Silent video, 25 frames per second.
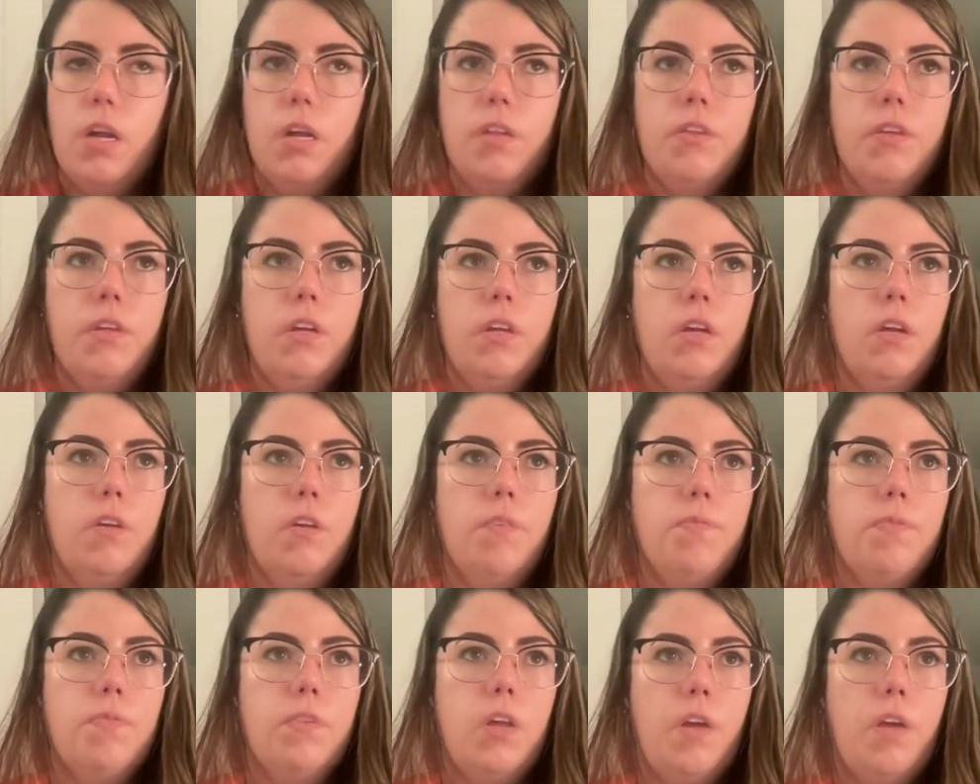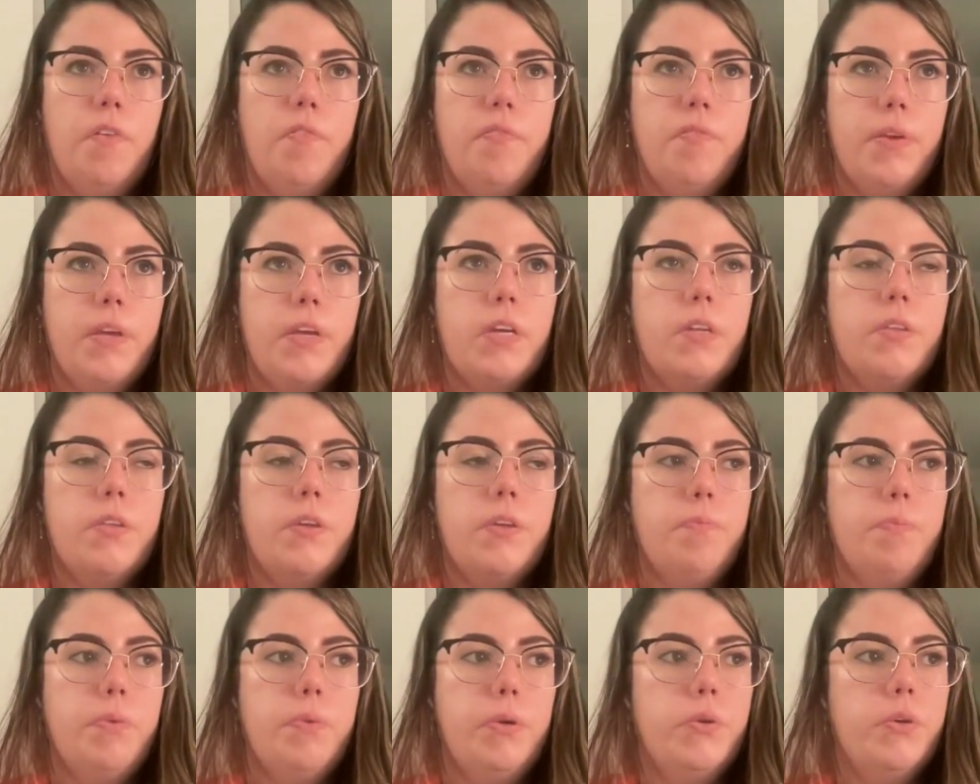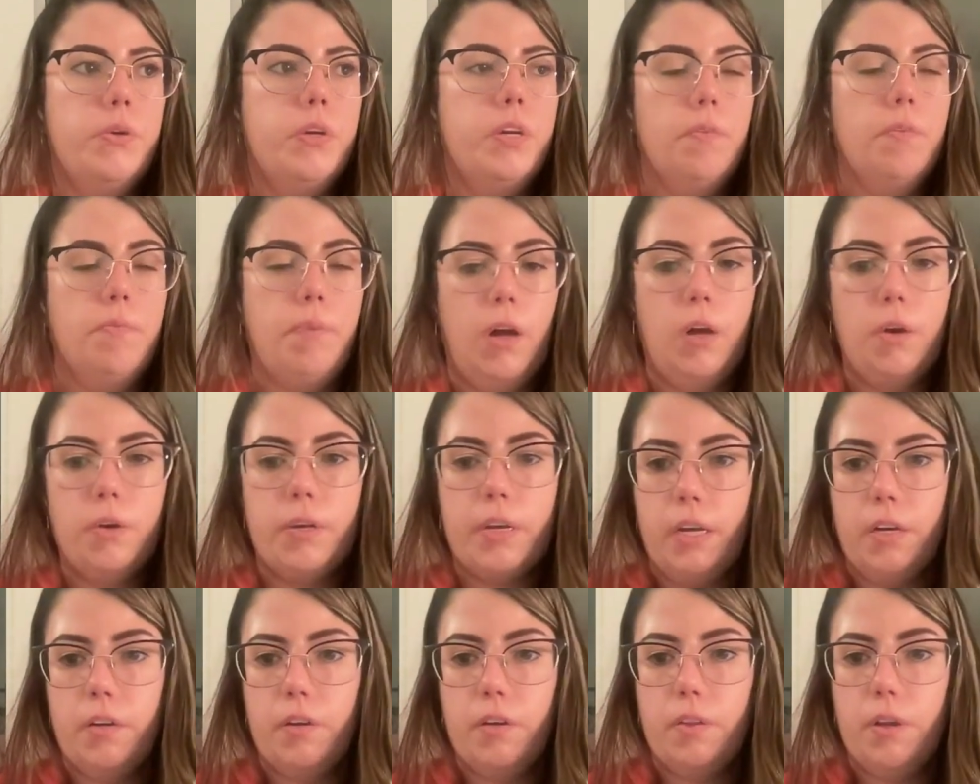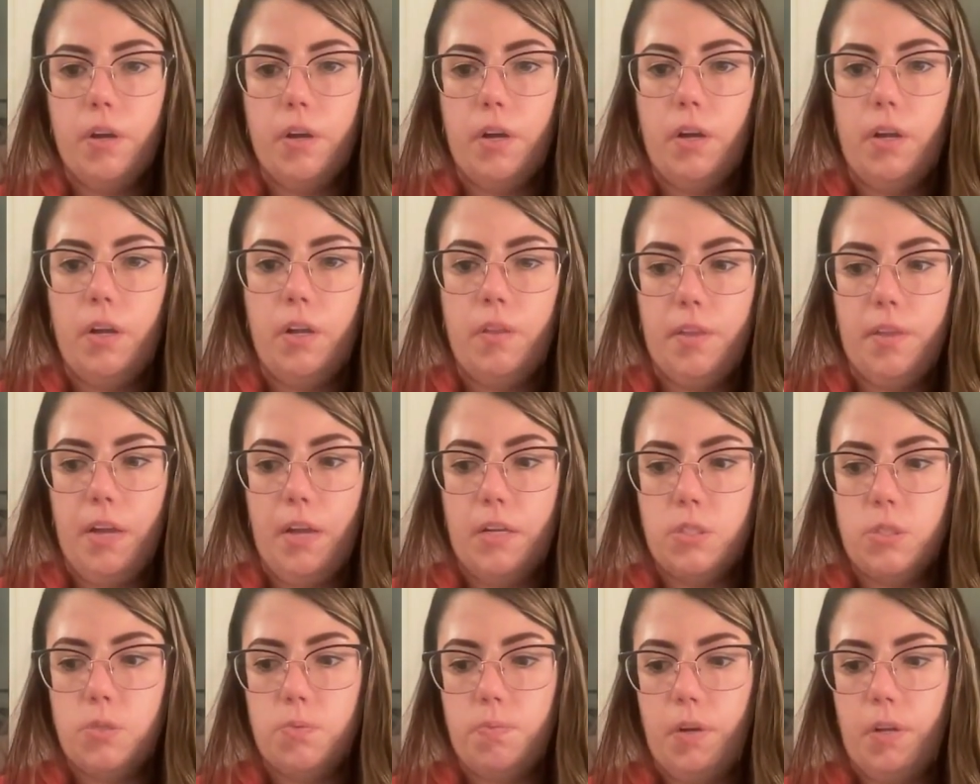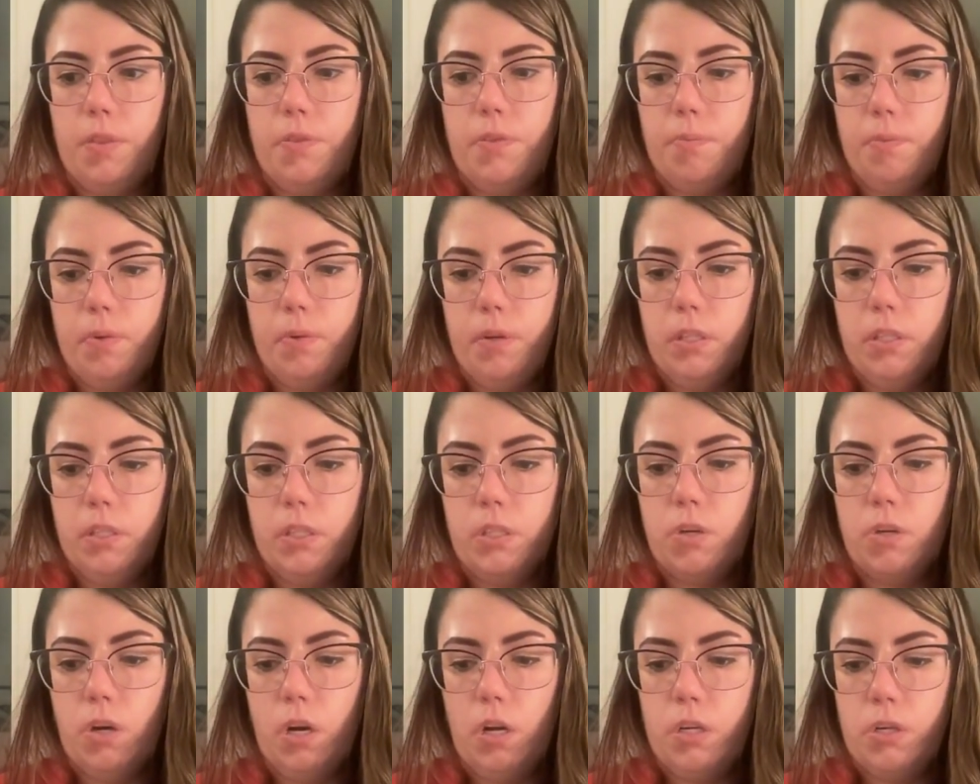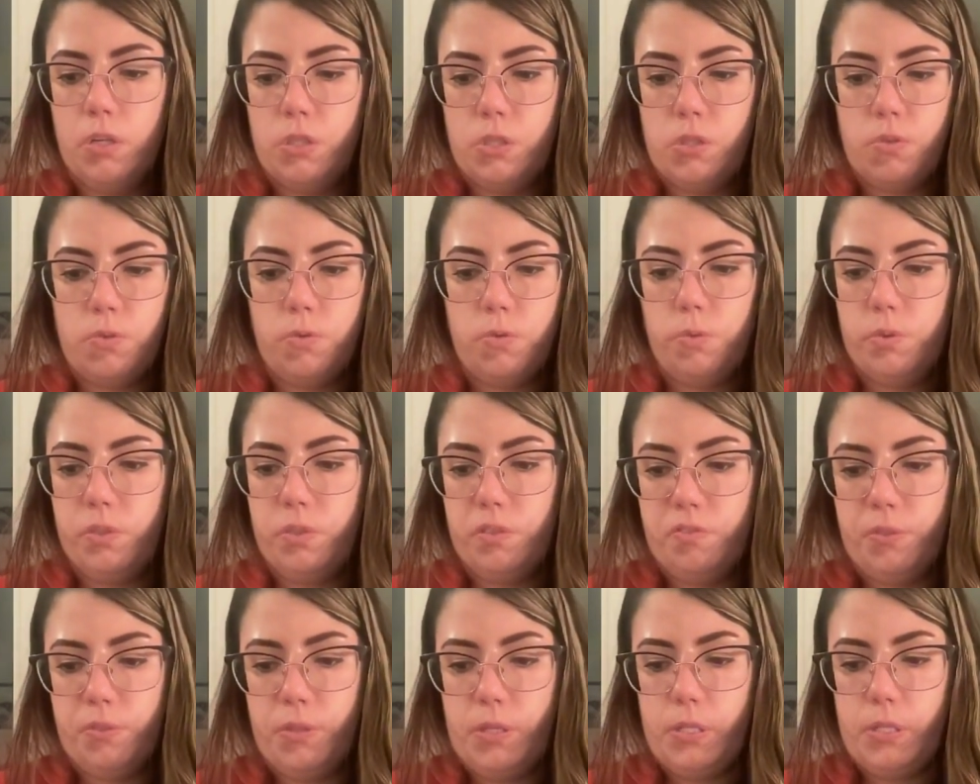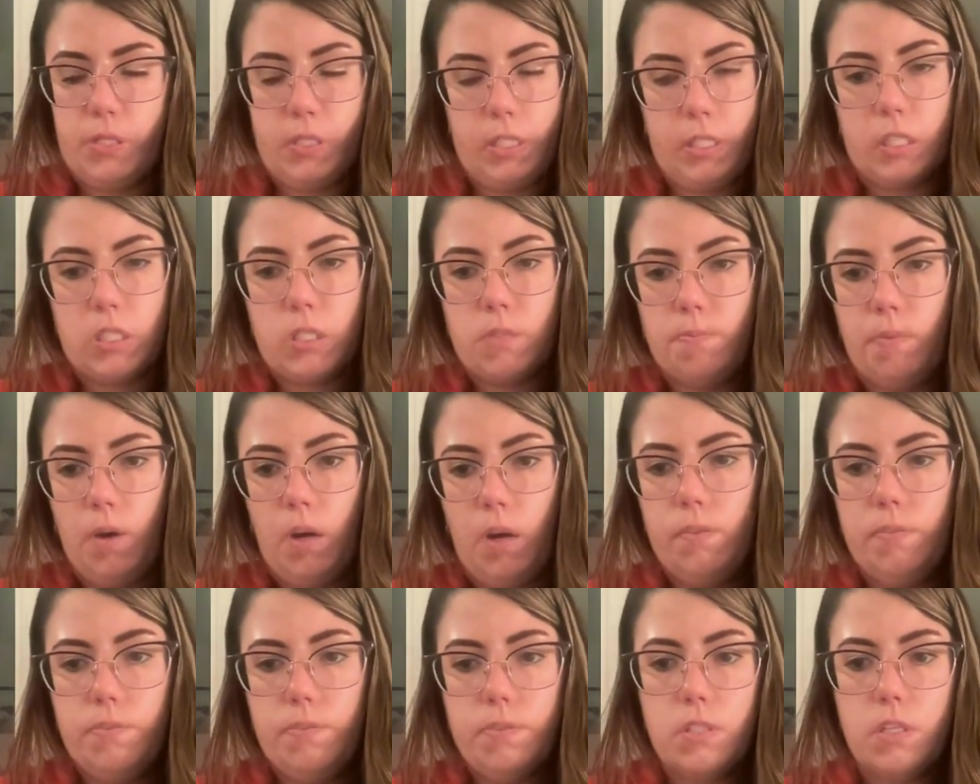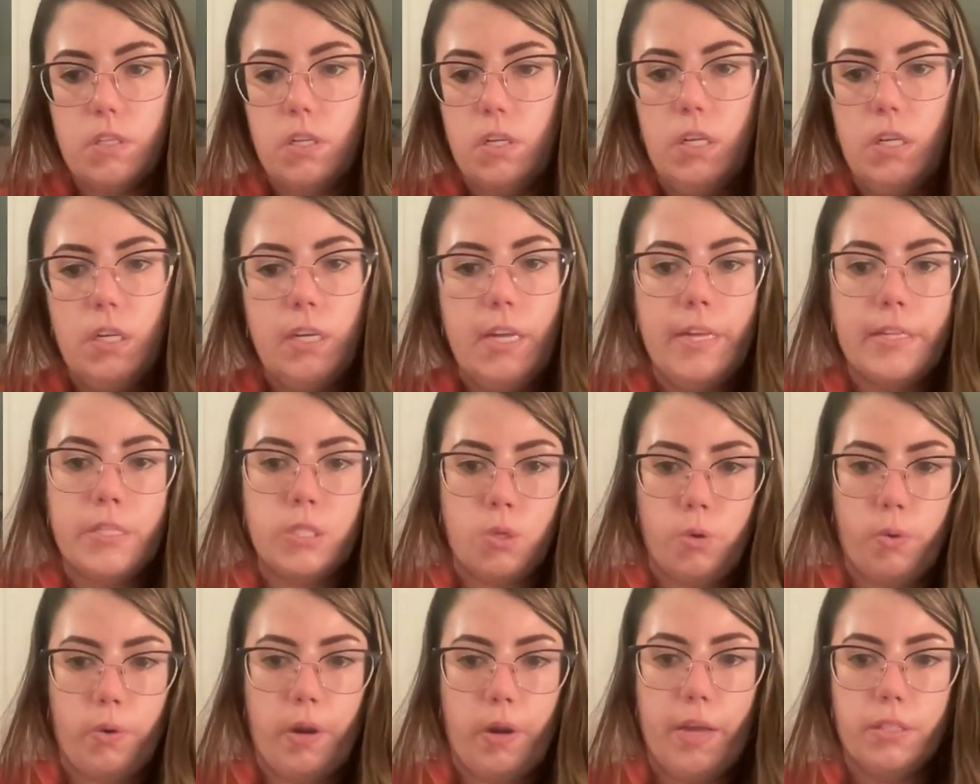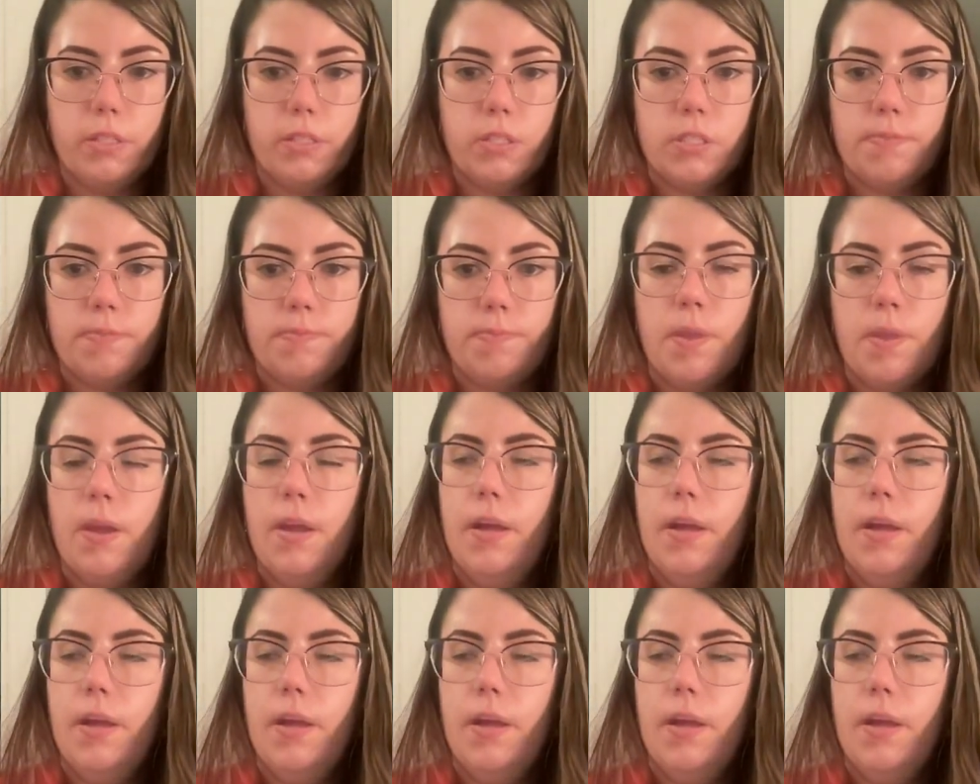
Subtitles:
and I think the beauty about Canada, and that's what really got us through the first 6 months, is grants.